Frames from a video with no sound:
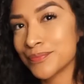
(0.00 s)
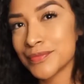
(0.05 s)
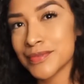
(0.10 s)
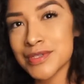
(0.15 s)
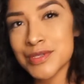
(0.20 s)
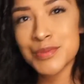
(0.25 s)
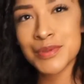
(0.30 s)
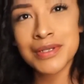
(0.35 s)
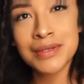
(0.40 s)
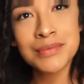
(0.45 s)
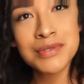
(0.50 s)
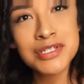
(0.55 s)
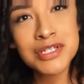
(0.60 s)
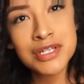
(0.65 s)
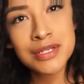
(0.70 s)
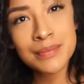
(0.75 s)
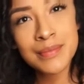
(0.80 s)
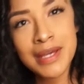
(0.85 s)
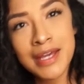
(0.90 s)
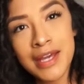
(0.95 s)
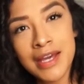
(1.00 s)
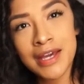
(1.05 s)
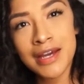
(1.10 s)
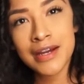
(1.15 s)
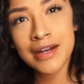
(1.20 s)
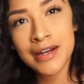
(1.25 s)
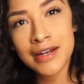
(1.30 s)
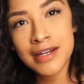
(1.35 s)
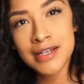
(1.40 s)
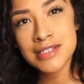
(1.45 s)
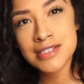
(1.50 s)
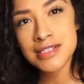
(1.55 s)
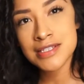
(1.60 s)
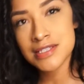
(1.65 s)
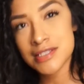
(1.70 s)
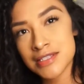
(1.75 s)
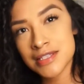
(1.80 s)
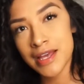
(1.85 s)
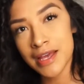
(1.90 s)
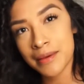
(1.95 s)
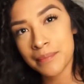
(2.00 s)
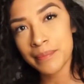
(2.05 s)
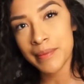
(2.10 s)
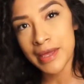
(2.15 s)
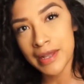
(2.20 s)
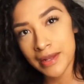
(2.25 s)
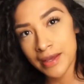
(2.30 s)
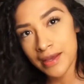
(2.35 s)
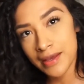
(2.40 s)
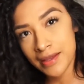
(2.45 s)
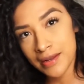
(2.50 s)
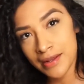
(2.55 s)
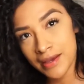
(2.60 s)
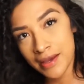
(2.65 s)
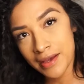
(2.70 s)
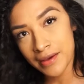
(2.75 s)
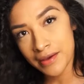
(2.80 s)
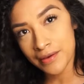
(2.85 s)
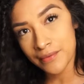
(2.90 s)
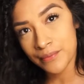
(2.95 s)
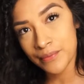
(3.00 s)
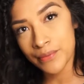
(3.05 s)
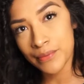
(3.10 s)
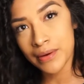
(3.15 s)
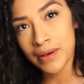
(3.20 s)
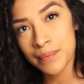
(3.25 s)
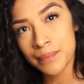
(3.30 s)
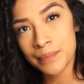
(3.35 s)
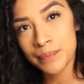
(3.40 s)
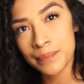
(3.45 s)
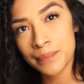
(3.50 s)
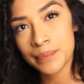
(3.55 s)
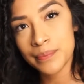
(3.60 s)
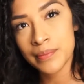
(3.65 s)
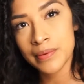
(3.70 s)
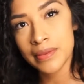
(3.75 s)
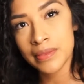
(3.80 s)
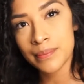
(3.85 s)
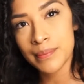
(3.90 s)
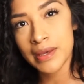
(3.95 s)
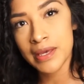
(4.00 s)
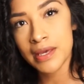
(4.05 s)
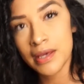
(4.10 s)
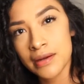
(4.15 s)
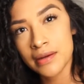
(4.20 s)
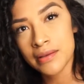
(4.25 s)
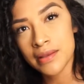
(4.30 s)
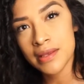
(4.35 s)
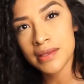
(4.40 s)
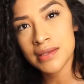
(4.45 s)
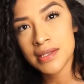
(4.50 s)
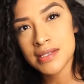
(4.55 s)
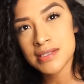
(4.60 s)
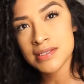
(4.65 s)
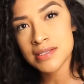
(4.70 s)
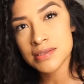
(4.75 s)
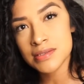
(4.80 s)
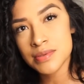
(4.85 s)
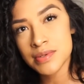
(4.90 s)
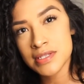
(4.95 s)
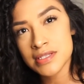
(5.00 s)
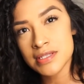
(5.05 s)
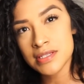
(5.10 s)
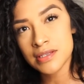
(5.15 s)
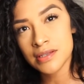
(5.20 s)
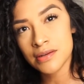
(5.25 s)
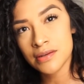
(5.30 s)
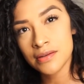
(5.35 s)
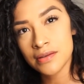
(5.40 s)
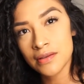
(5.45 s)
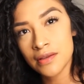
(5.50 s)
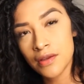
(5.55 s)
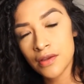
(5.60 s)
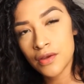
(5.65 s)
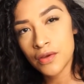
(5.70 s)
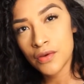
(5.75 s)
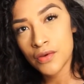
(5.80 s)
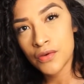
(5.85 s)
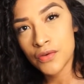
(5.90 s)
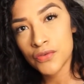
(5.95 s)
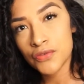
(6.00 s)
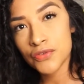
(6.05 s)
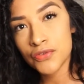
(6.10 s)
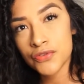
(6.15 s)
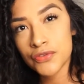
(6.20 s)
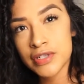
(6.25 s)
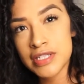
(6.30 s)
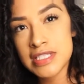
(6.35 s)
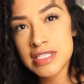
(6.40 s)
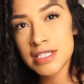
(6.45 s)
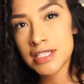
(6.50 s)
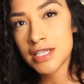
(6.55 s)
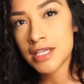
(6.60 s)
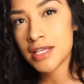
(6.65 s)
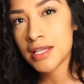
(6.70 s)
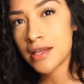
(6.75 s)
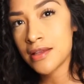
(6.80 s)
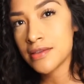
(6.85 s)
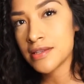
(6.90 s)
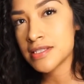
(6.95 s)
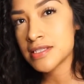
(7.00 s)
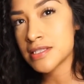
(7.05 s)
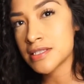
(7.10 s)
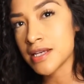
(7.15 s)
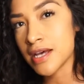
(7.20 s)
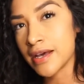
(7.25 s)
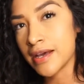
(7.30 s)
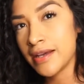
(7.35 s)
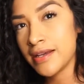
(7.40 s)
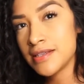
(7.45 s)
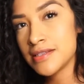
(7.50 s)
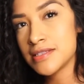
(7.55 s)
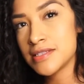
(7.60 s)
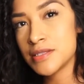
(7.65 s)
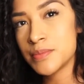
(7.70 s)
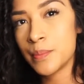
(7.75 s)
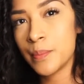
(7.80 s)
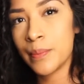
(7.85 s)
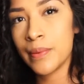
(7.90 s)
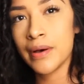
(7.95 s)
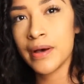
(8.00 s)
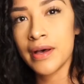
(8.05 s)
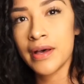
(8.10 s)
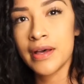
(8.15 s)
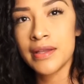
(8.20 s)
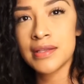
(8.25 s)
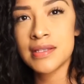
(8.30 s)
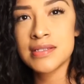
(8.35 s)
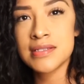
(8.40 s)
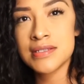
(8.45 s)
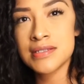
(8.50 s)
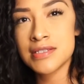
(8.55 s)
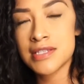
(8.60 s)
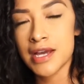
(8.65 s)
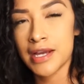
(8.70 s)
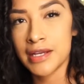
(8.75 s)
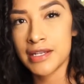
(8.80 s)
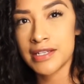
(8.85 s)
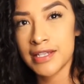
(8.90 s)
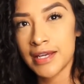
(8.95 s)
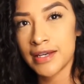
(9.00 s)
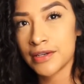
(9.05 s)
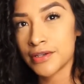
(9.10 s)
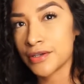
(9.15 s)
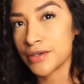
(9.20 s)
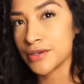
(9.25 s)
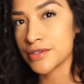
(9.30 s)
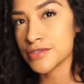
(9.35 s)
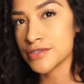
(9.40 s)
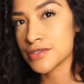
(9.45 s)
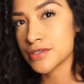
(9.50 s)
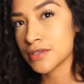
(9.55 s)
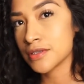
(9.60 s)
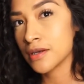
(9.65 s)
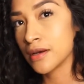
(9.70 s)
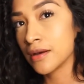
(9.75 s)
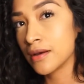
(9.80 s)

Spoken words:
That's pretty much it. My hair is like bedhead. I woke up with my hair like this. That's why it's a little frizzy on the sides, but this is second day curls.